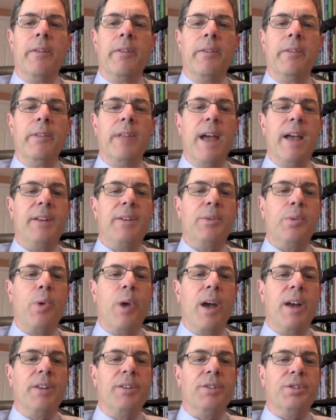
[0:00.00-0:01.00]
Next
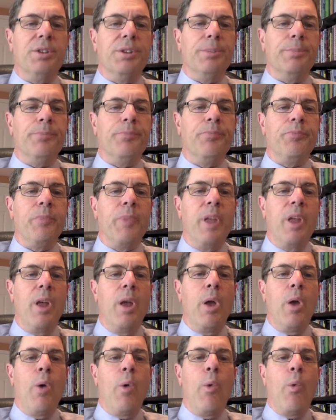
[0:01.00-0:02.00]
question.
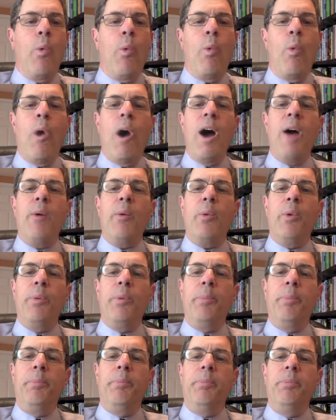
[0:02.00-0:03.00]
What
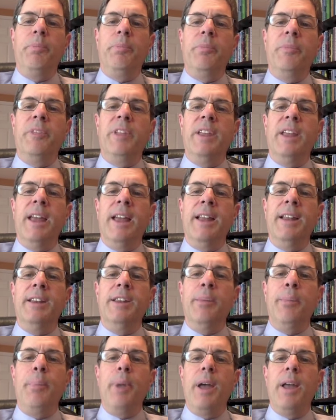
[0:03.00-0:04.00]
would the
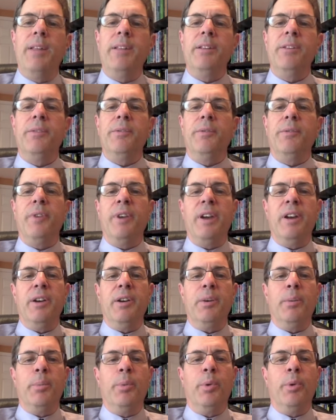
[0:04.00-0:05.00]
independent
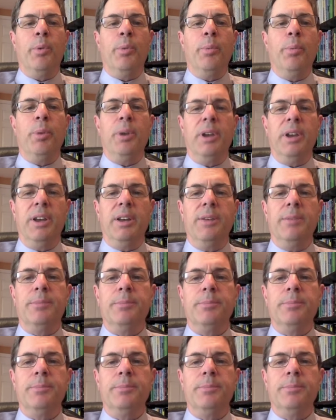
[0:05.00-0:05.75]
variable be?